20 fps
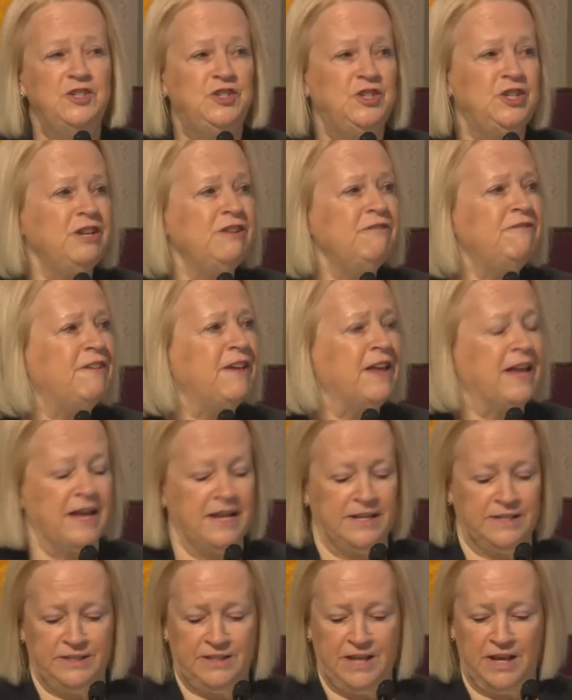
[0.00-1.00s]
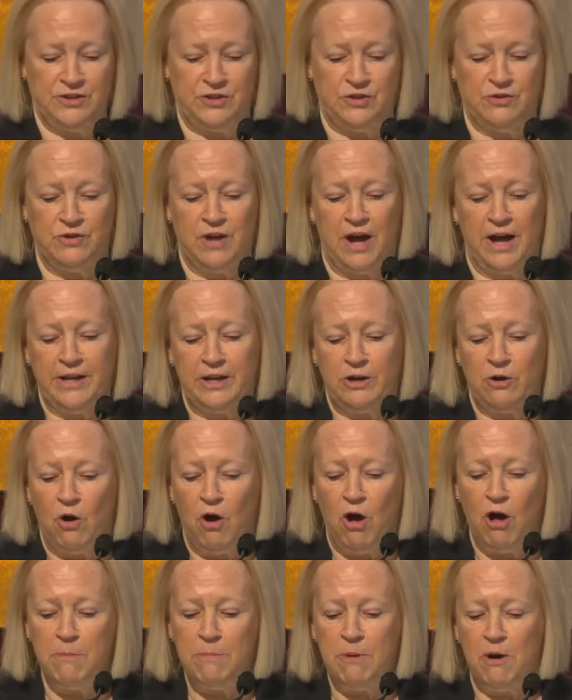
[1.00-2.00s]
GFANZ has united
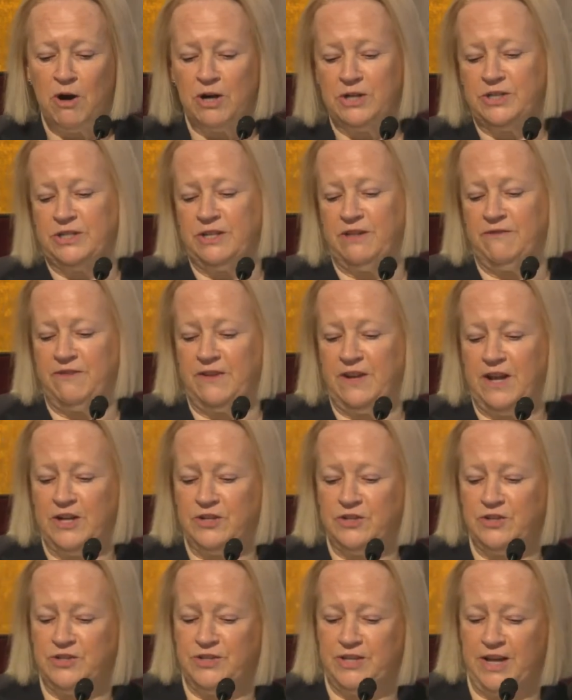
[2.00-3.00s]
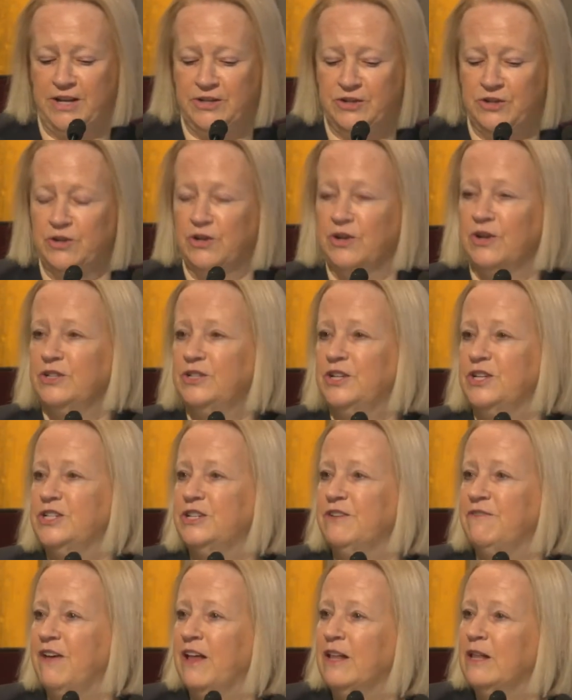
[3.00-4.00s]
all parts of the financial sector to
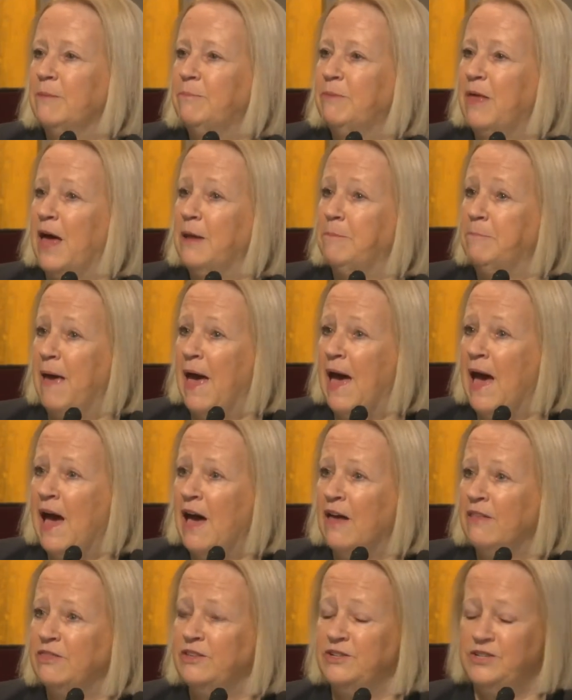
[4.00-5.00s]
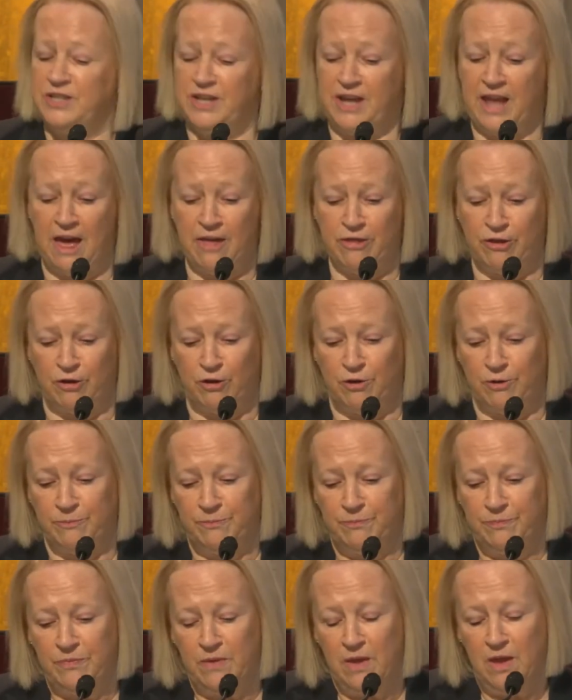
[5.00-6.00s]
develop that path together.
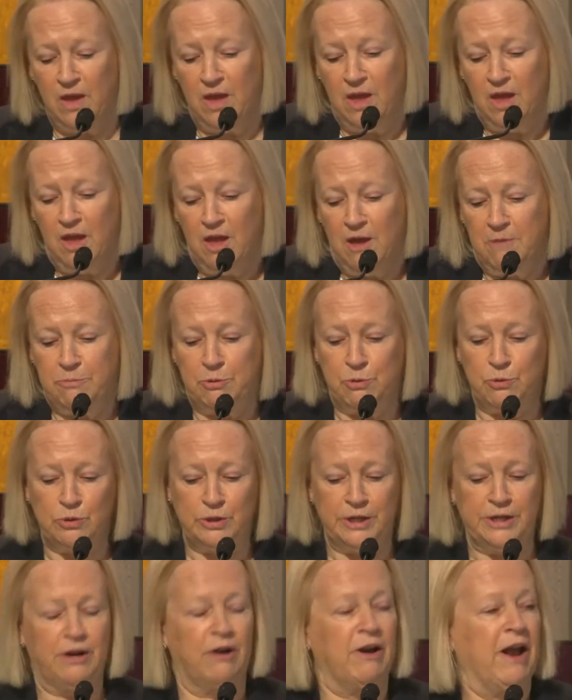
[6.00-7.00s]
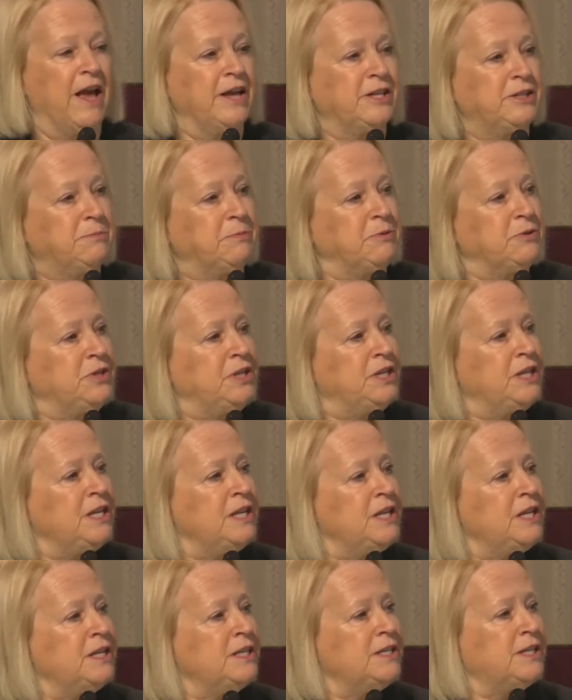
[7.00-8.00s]
Pooling our
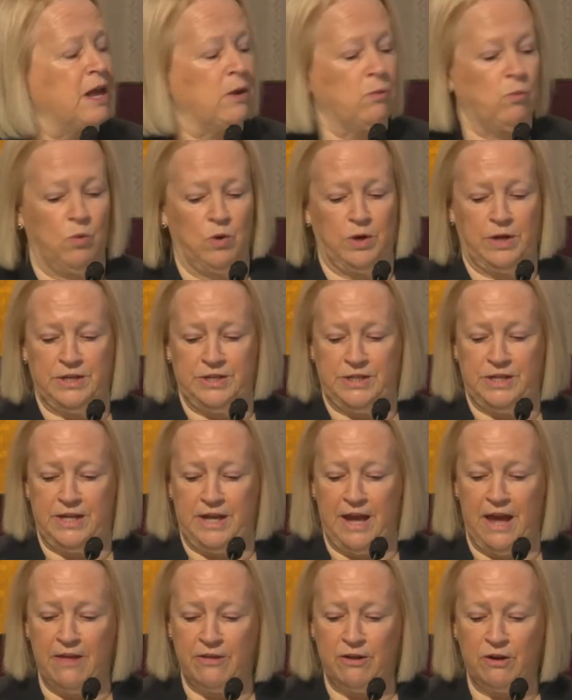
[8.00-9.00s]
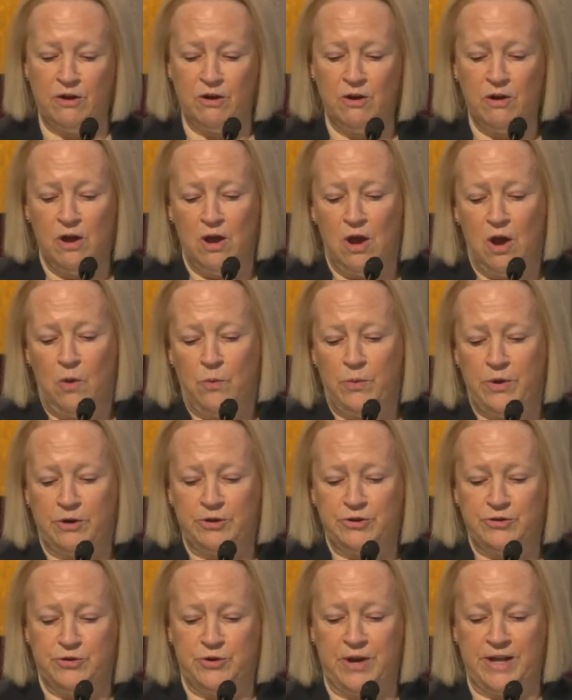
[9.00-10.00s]
expertise and working together, we are
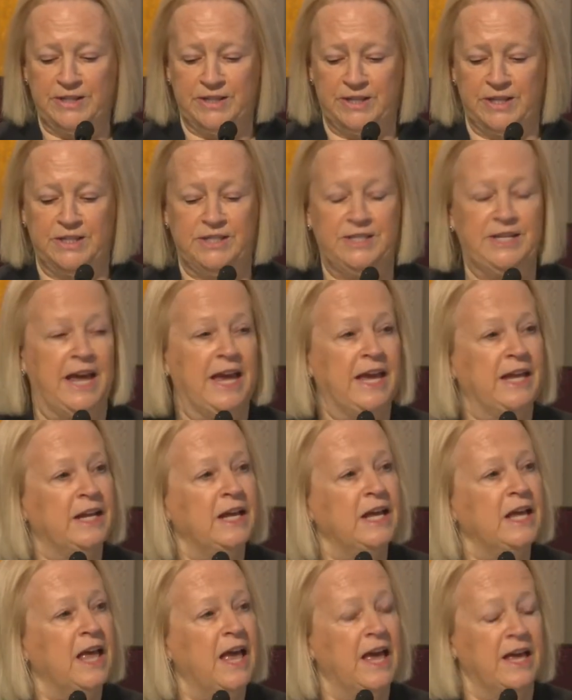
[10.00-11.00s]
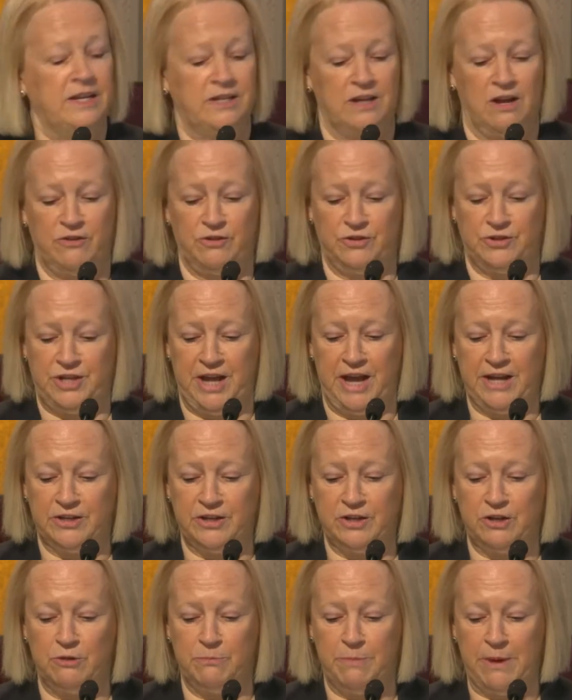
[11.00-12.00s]
addressing data and other
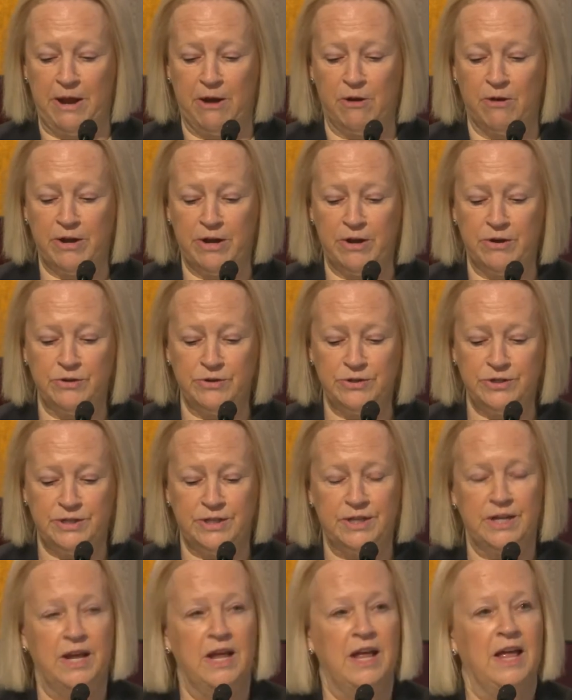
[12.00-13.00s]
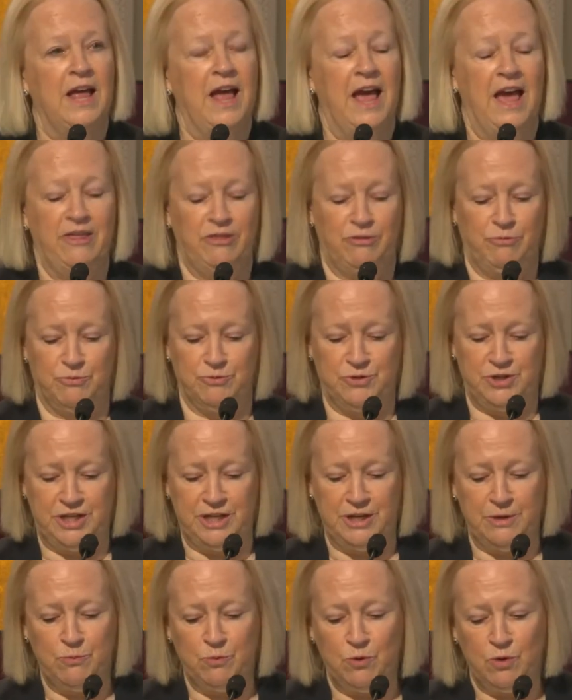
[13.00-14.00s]
technical barriers, and through
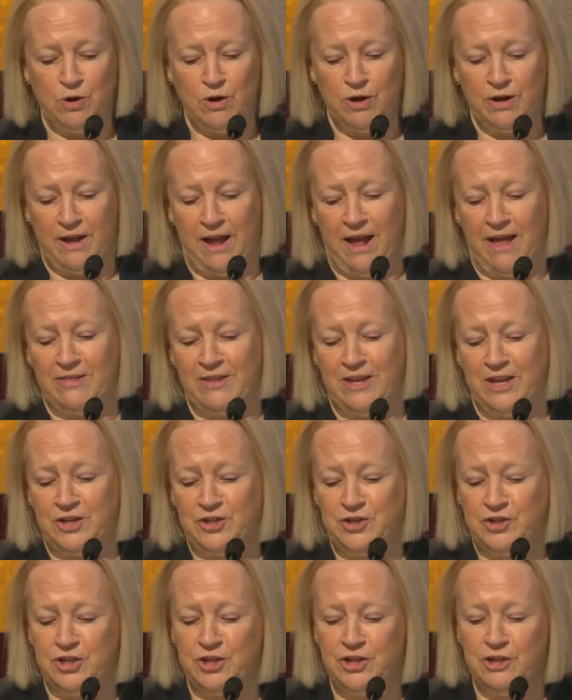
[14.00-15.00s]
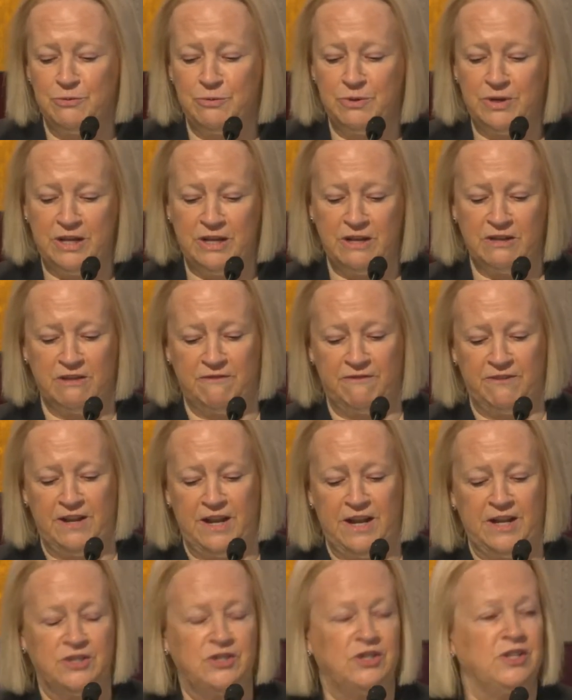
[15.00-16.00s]
teamwork and the ingenuity of the
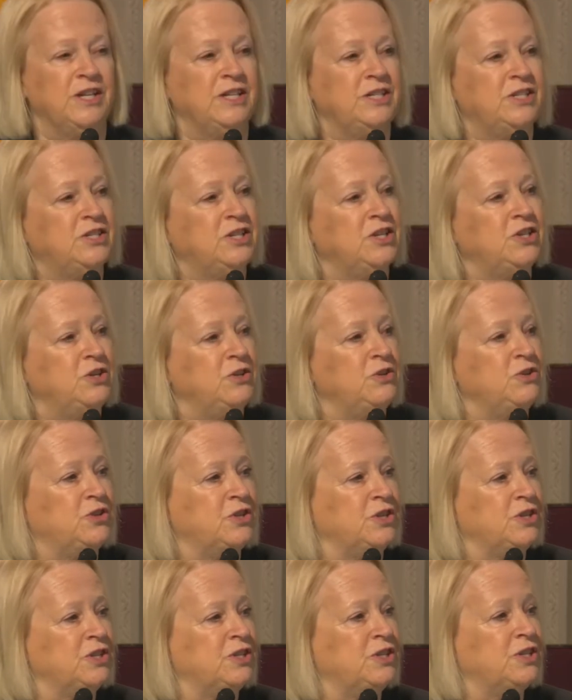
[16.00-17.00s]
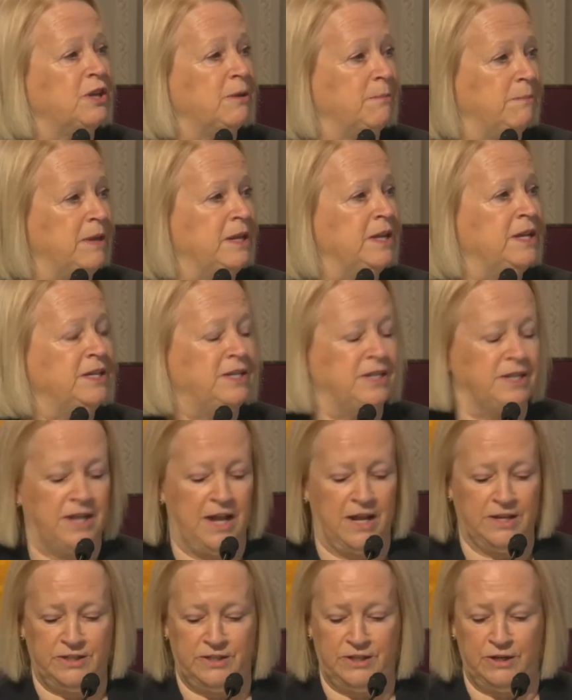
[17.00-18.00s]
financial institutions committed to
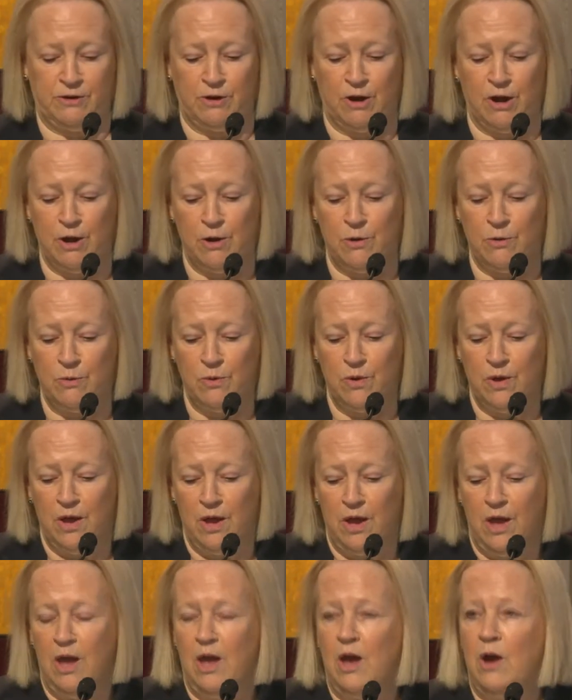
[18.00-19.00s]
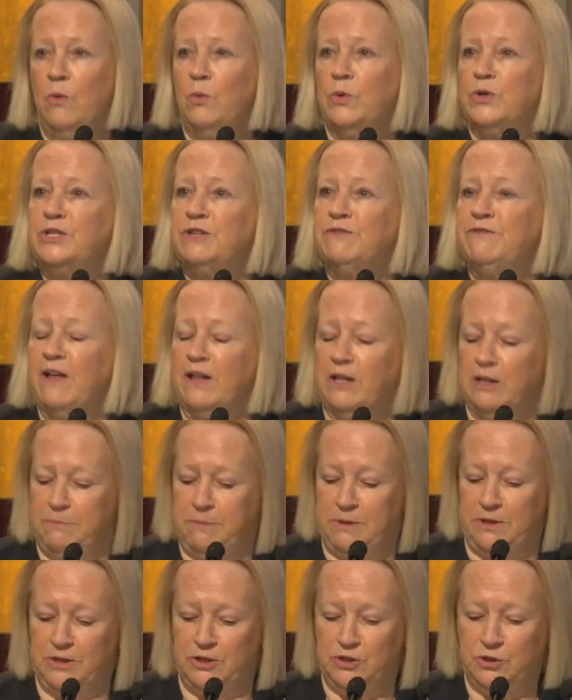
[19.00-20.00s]
net zero, we're
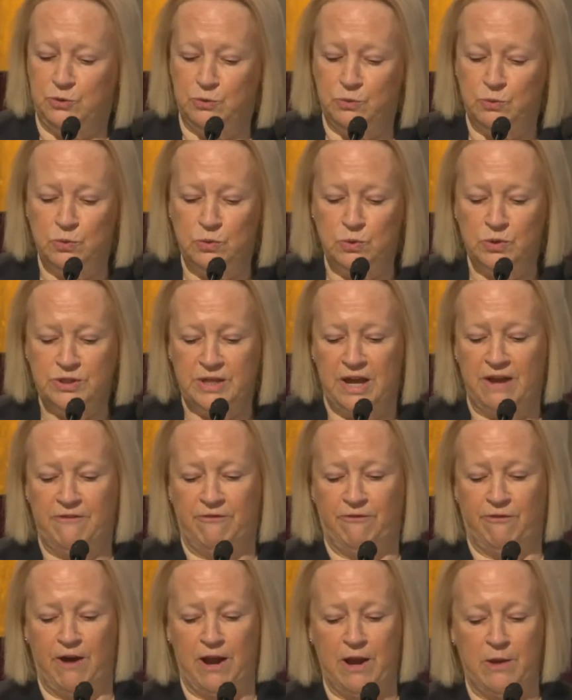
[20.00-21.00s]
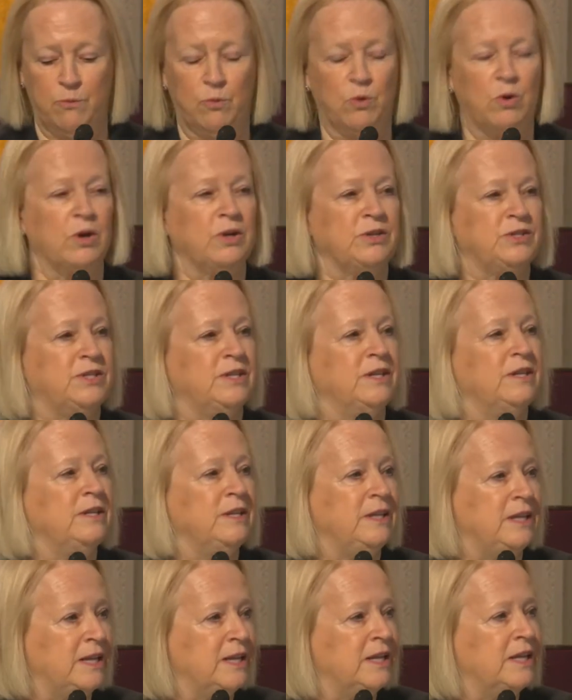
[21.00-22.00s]
developing the tools and frameworks
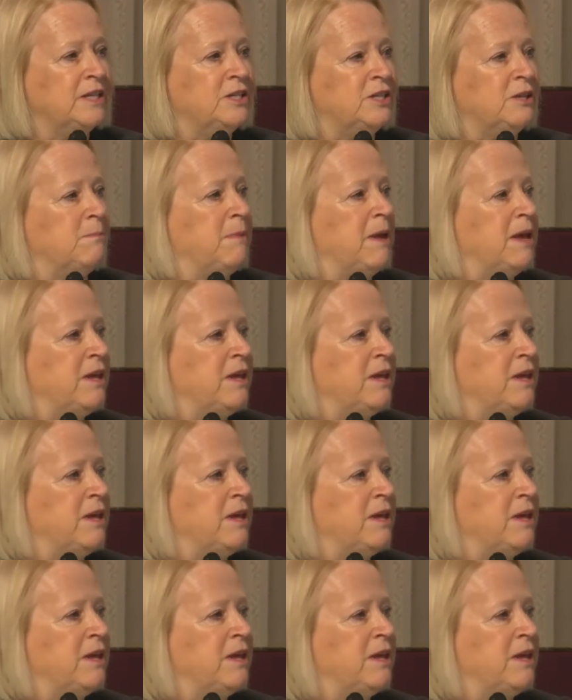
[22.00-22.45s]
needed to